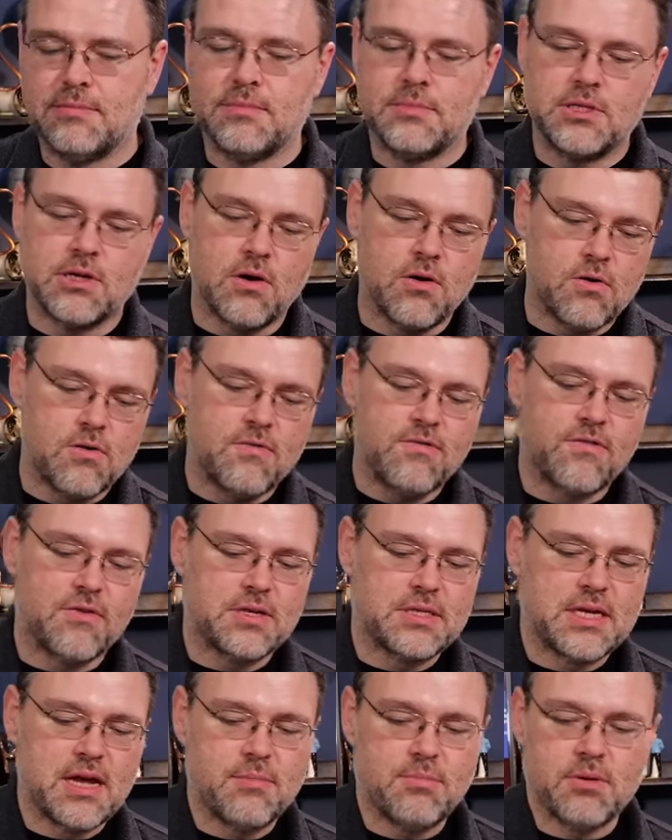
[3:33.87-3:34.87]
So, for
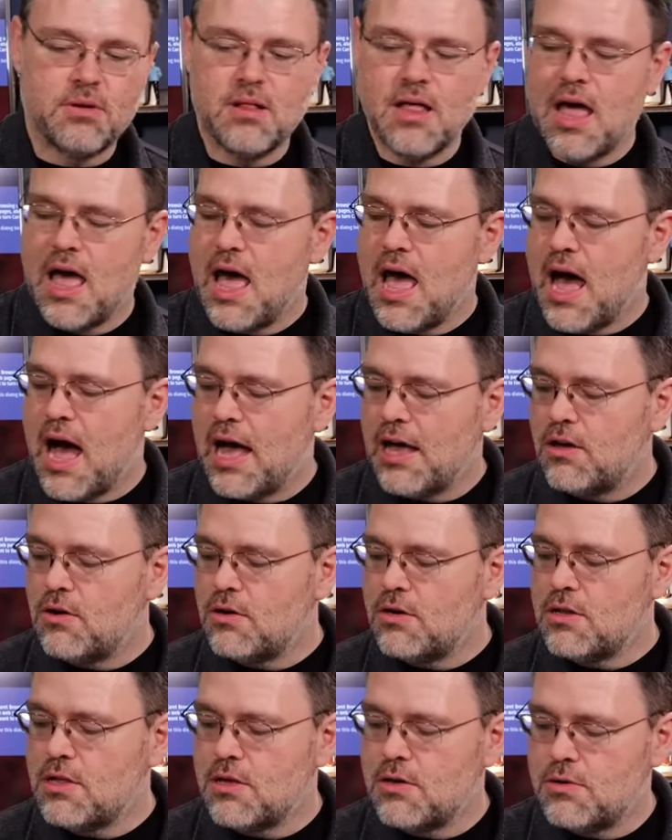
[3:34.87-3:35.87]
example, I
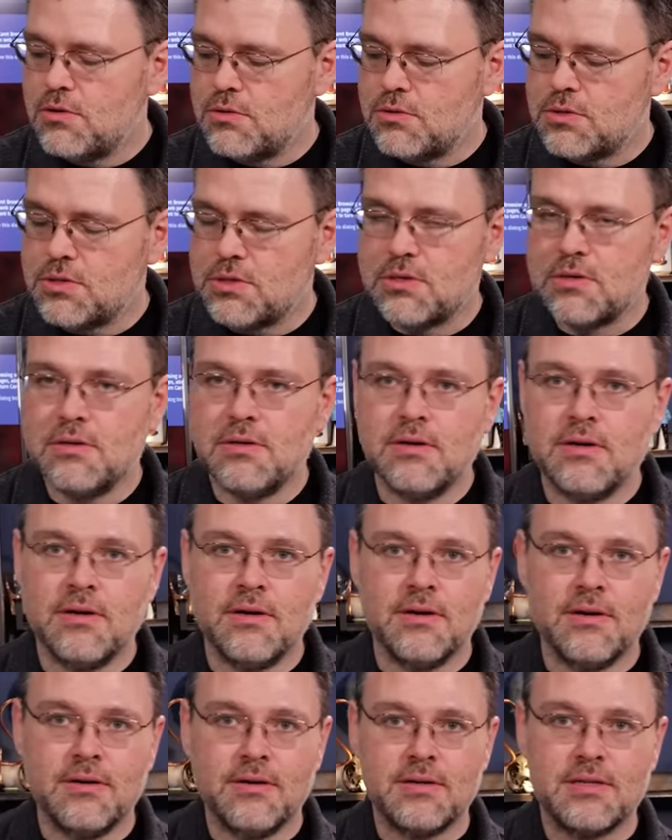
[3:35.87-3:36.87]
could use
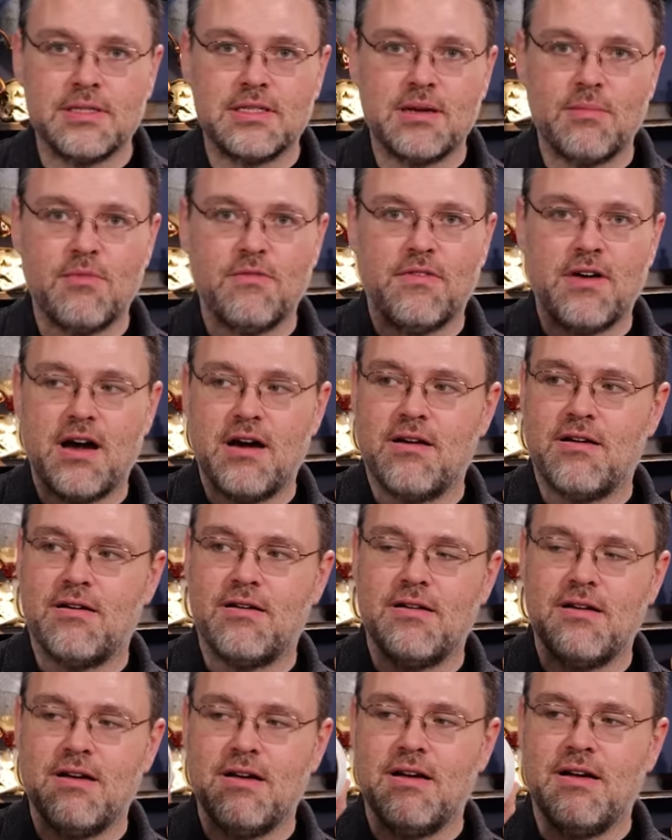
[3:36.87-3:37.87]
some of
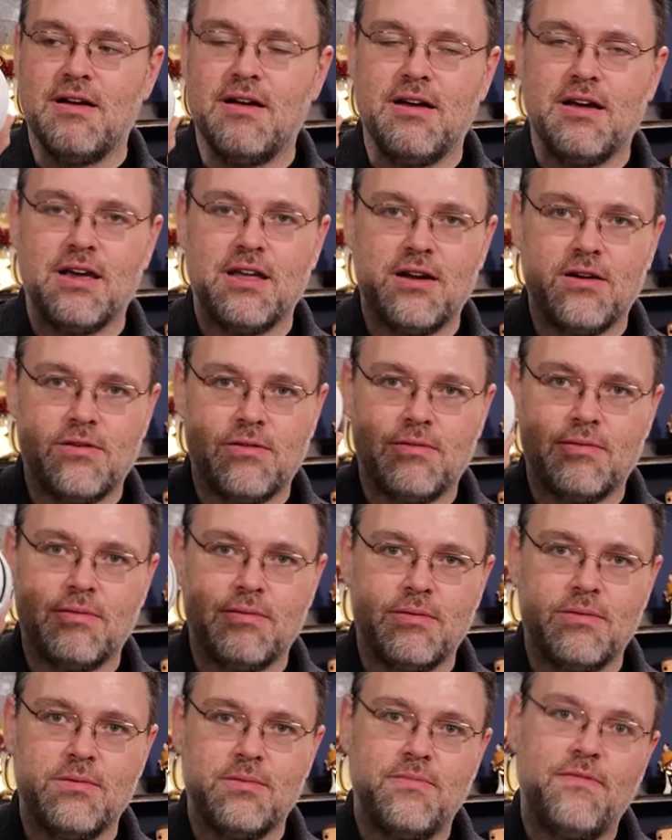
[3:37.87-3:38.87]
our, you know,
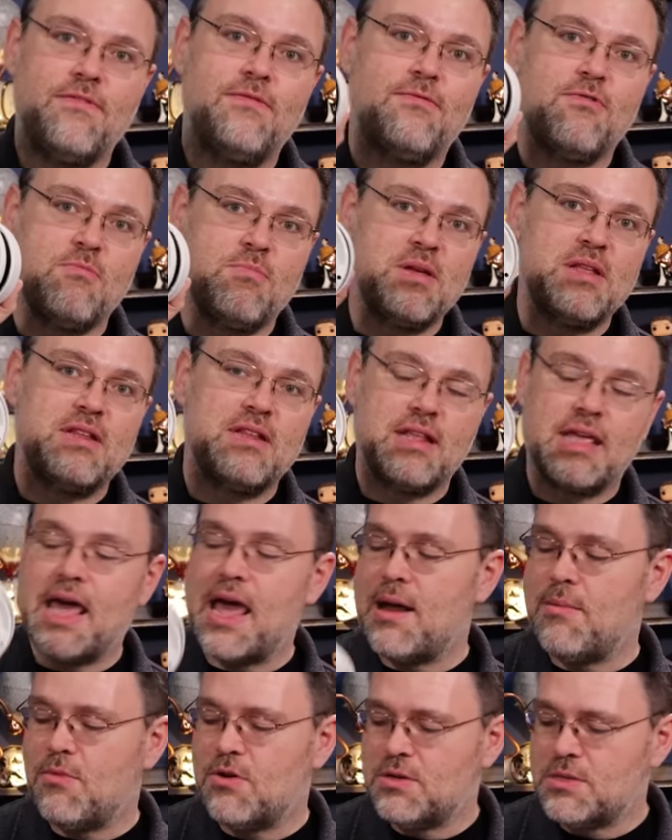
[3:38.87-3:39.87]
forbidden
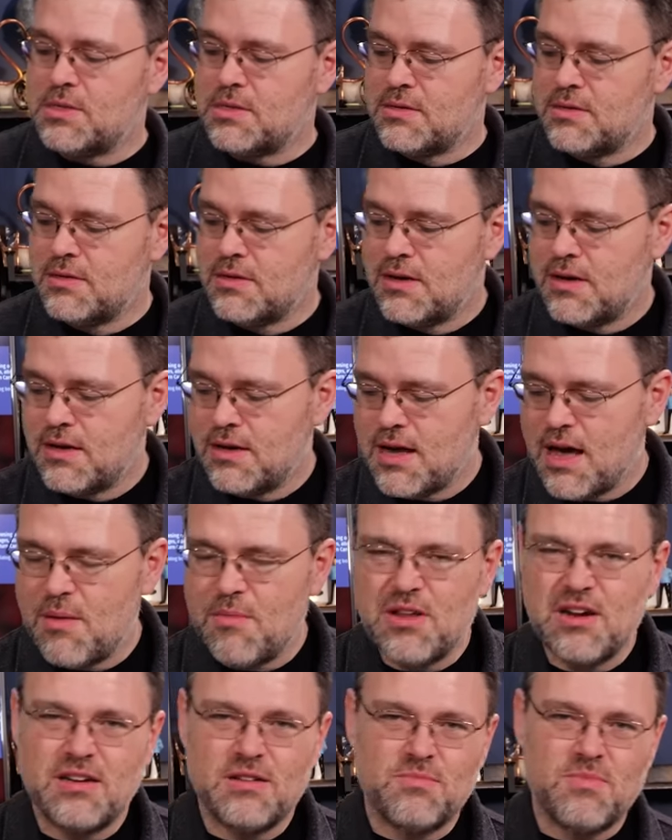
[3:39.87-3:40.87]
cameras. I
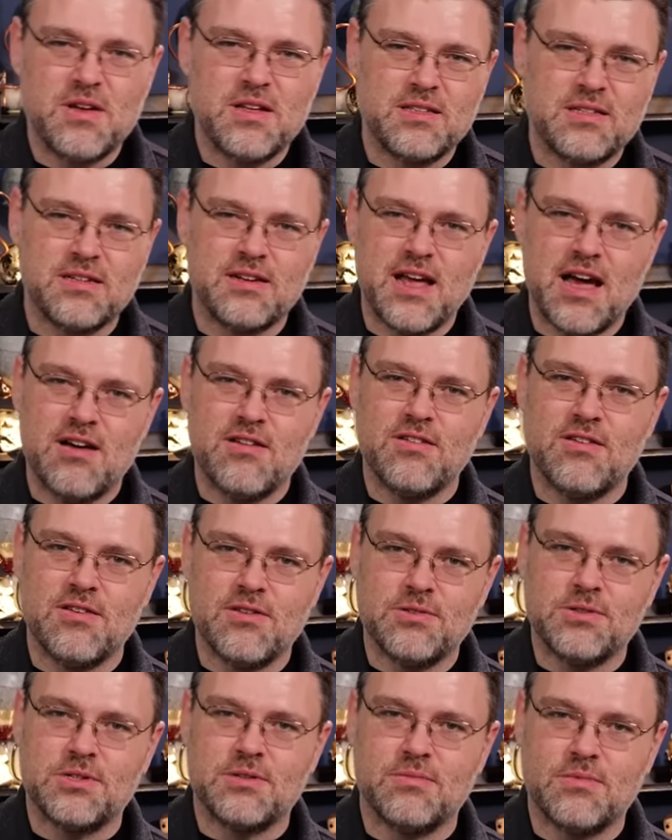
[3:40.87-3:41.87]
mean, it depends on how you
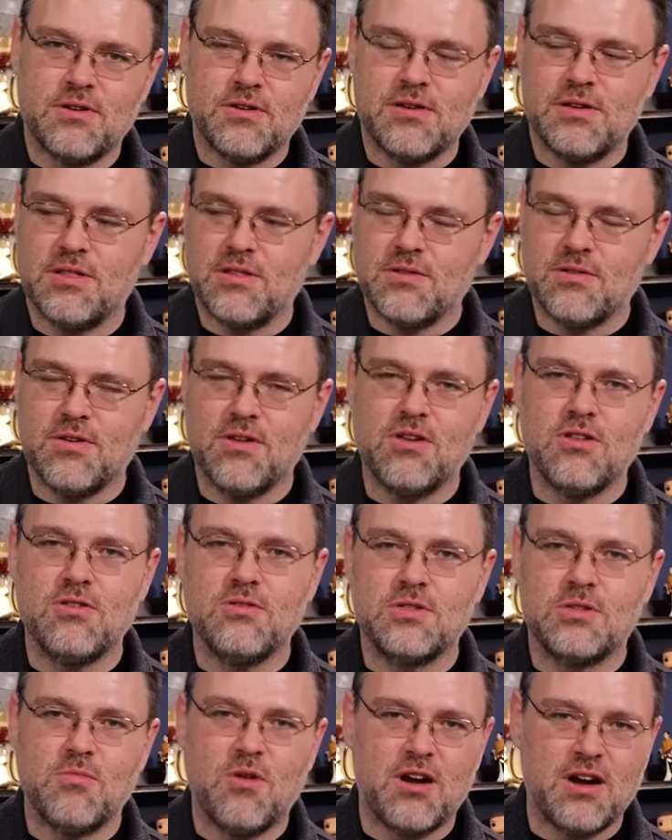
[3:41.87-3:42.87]
use them. They're, they're, you can
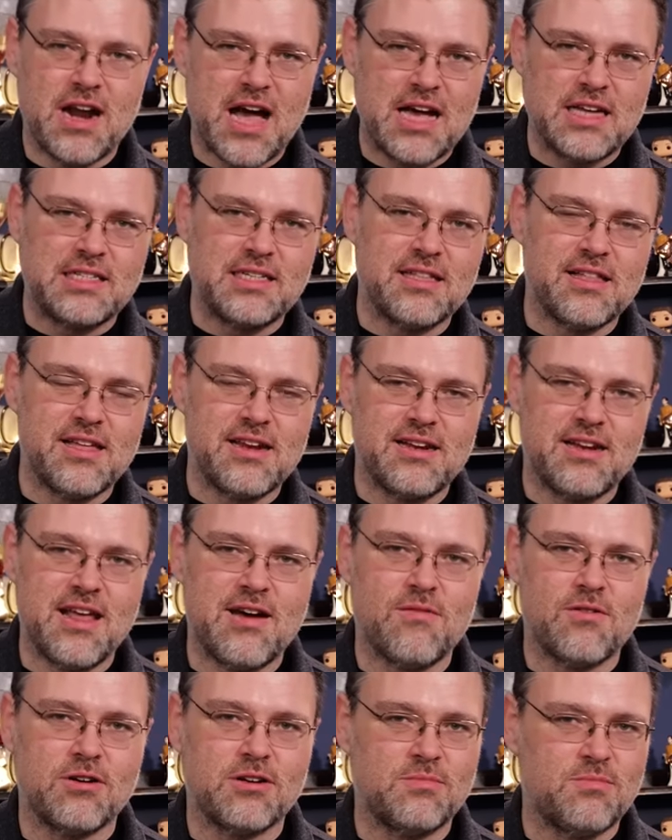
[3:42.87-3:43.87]
use them on an isolated
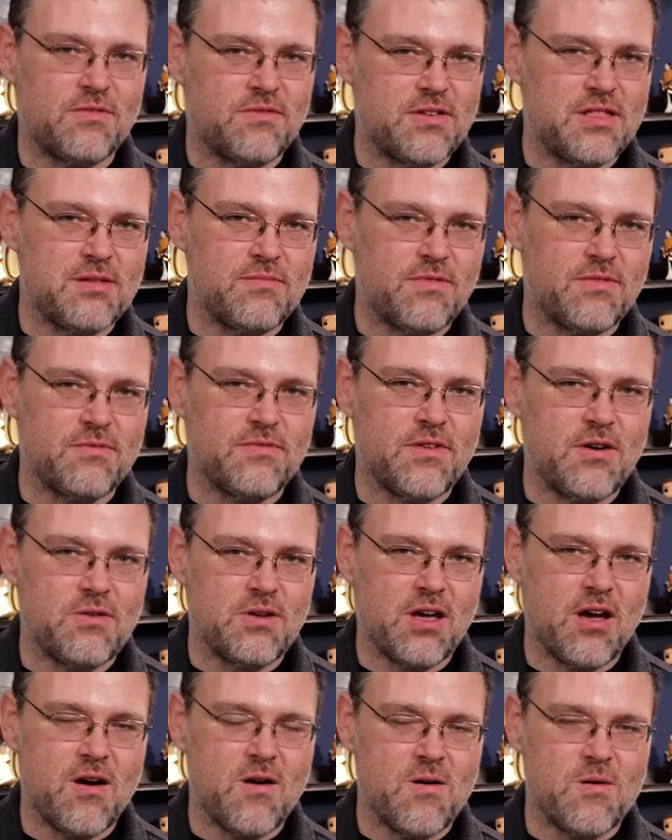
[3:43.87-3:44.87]
network to prevent them from
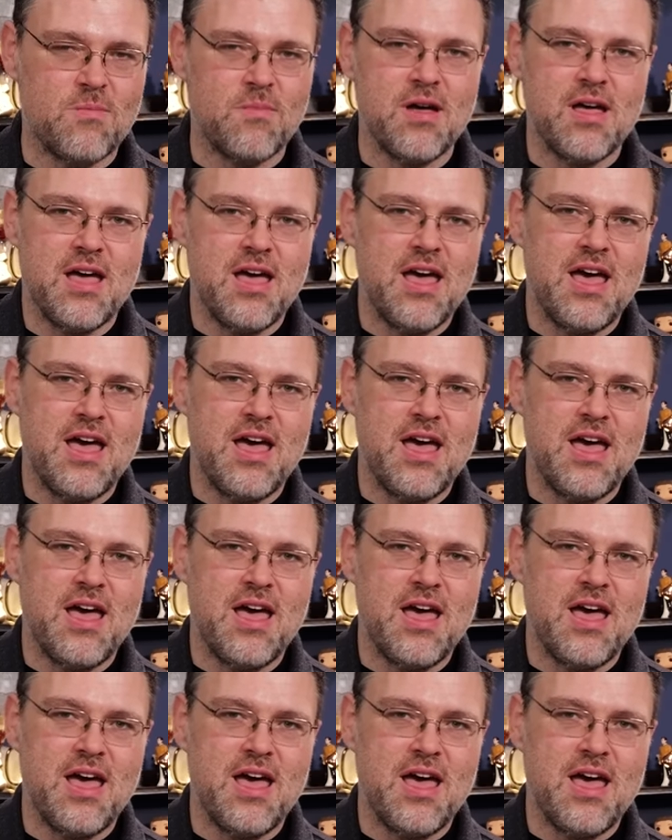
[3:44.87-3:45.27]
phoning home.